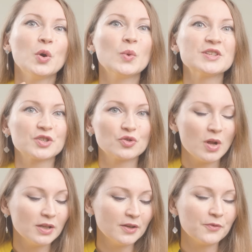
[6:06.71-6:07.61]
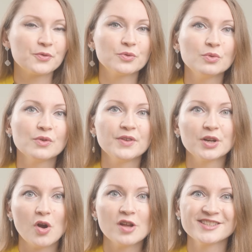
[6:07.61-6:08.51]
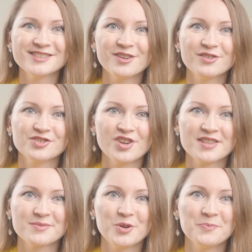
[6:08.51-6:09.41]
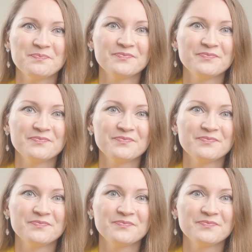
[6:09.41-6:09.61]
when scrolling through their content on Gensmo.